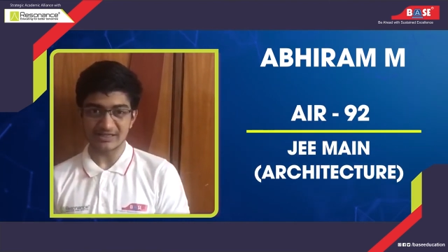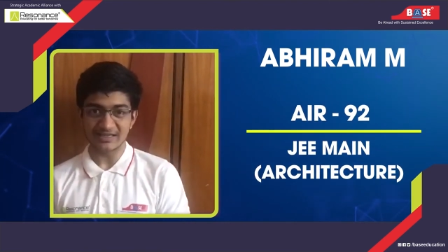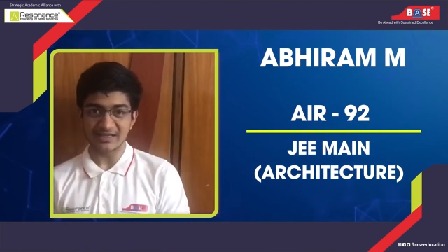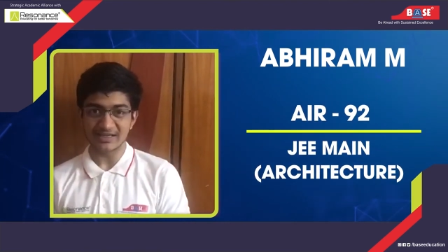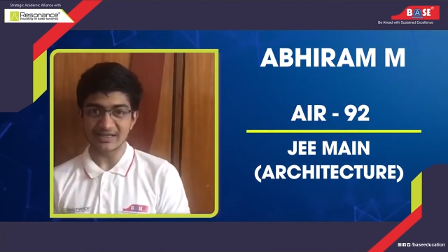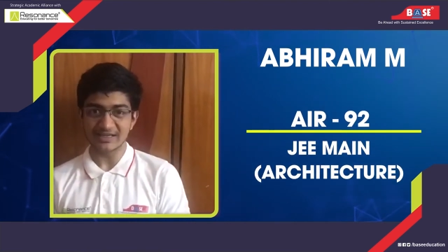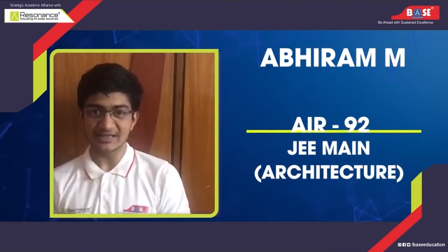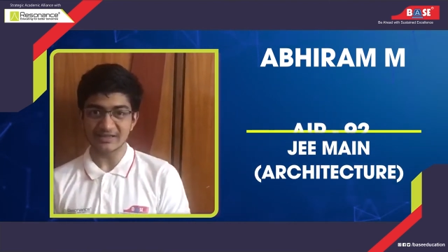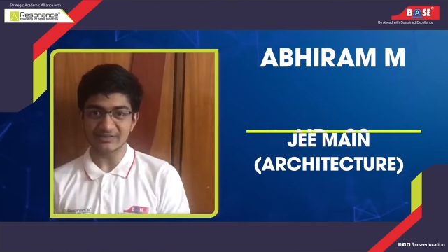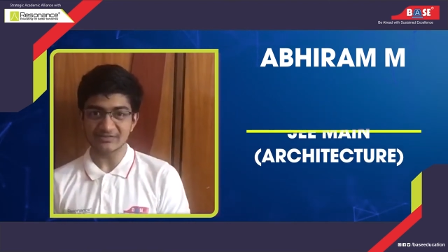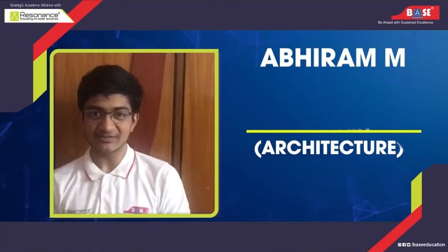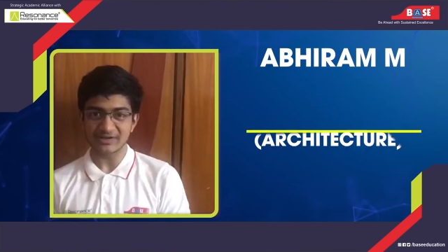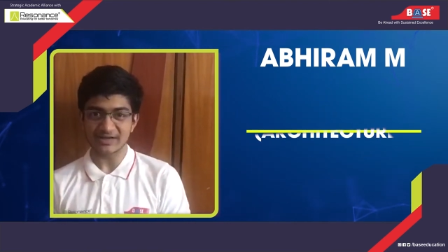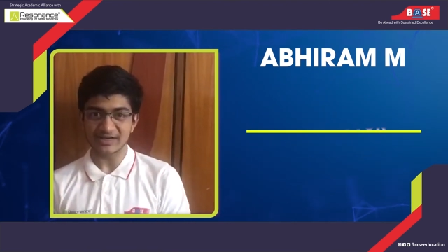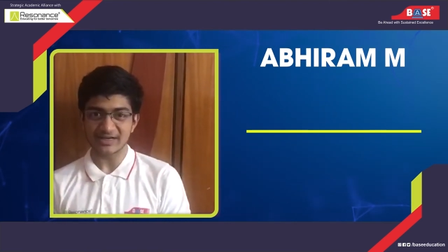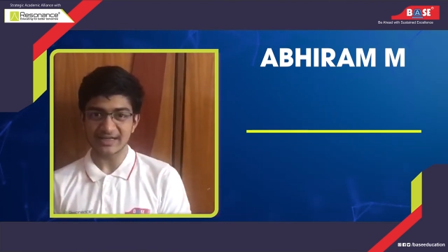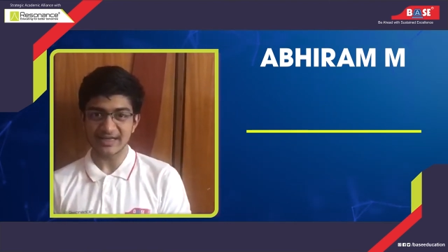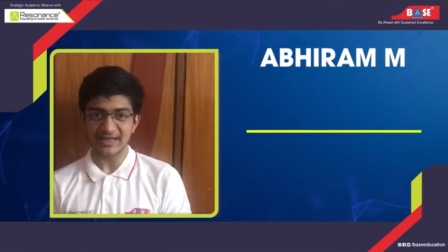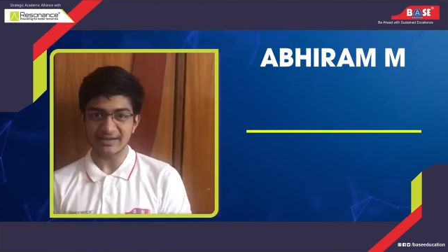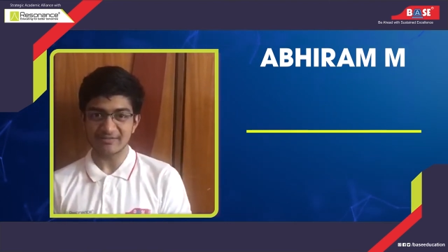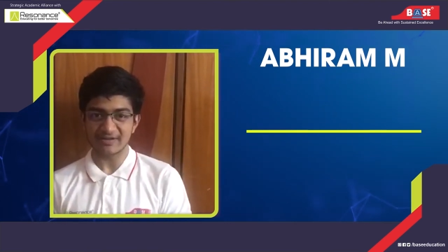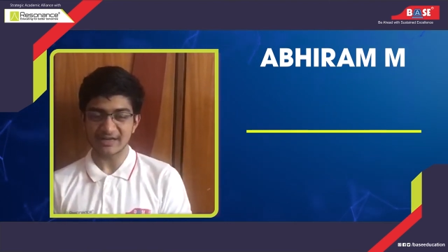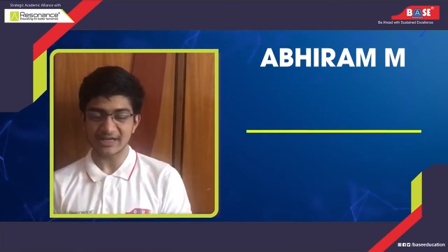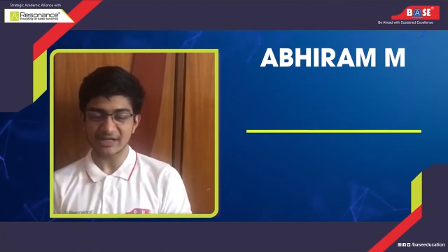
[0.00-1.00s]
learning friendly
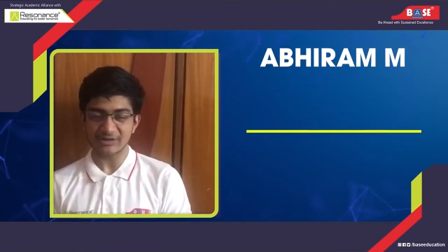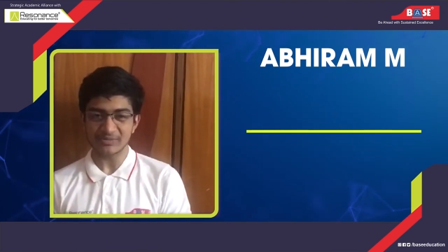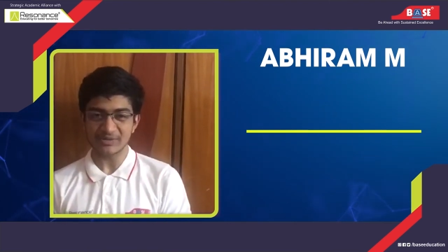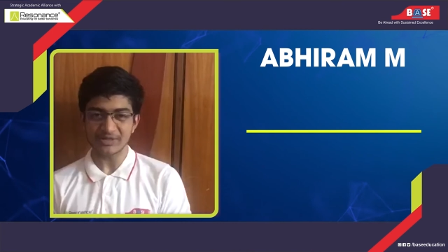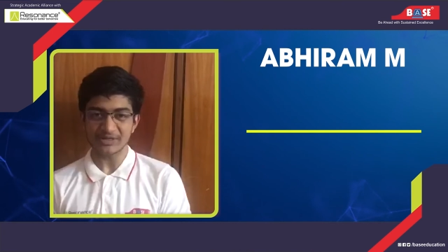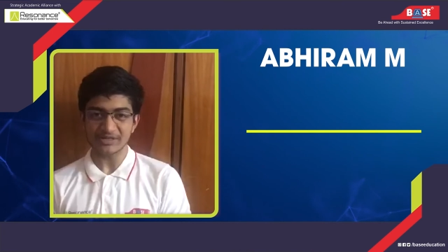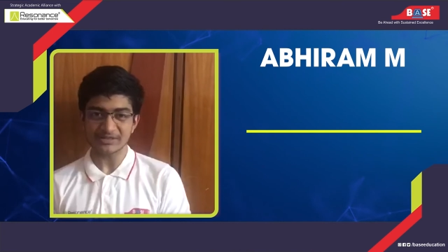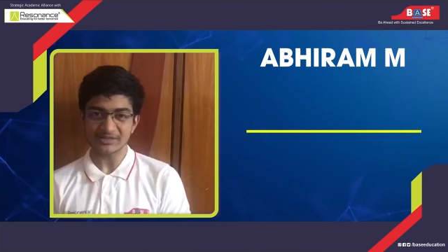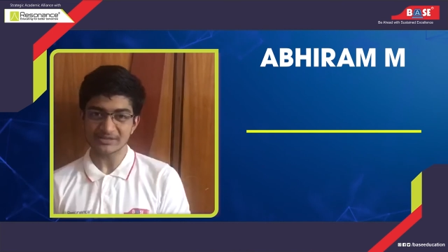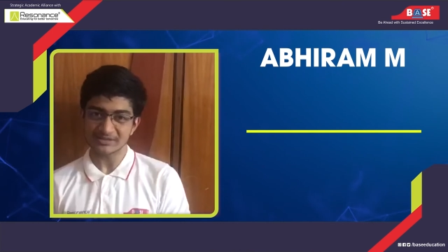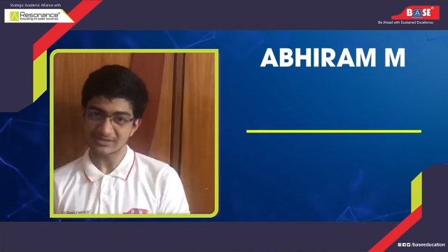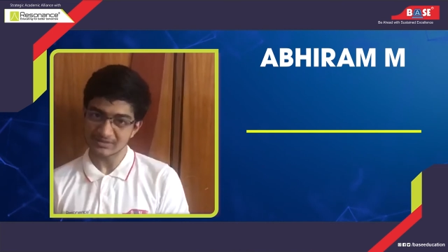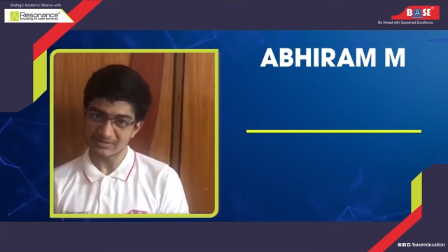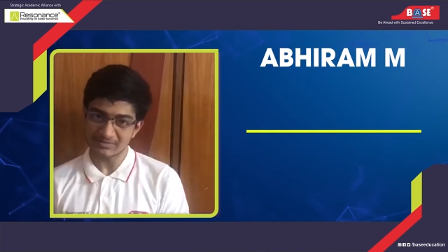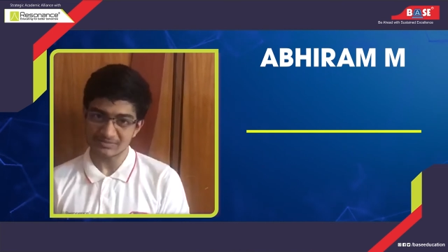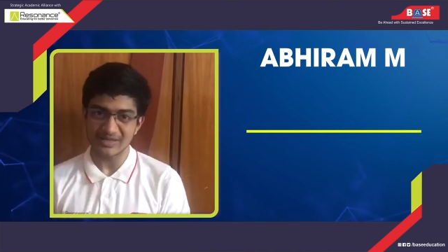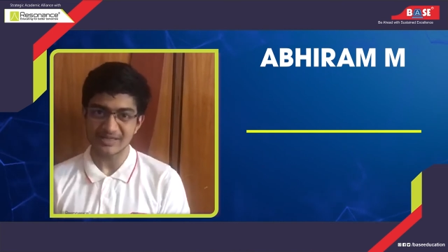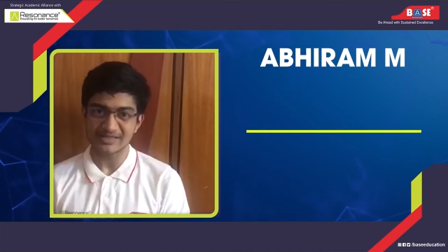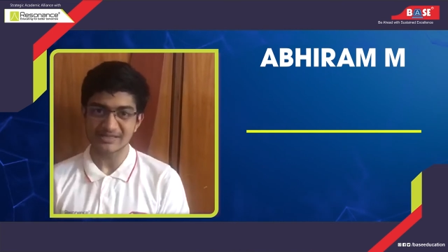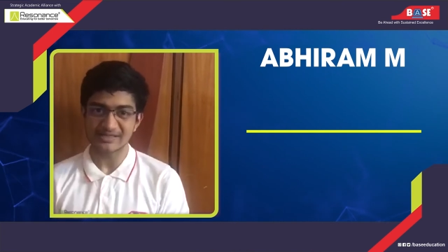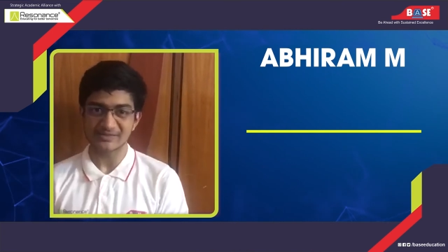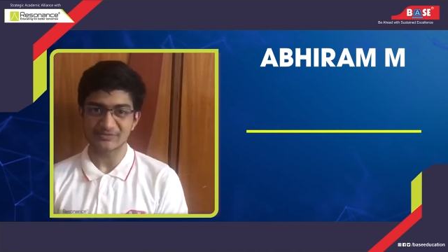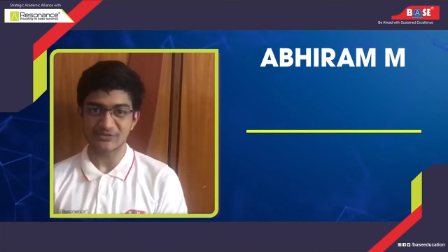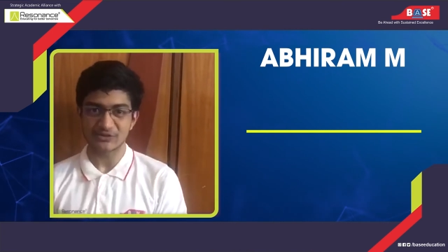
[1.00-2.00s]
environment
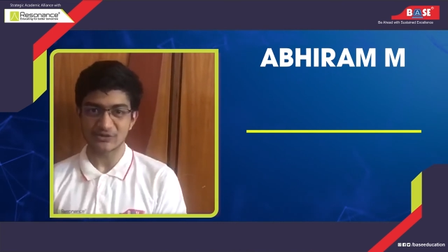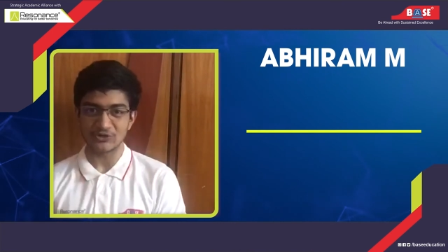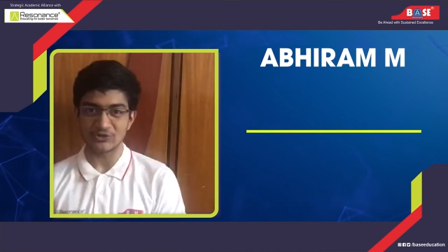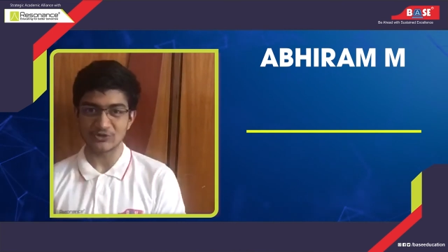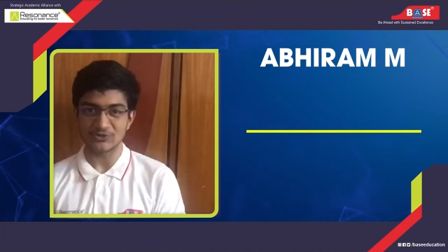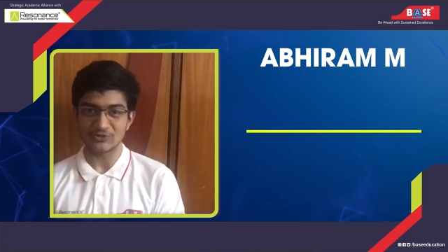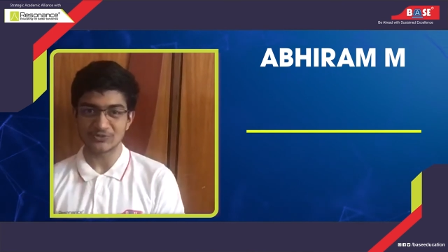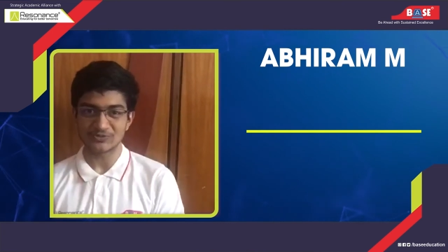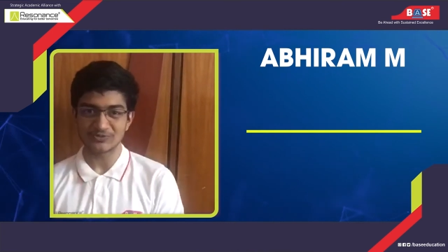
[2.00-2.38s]
is for you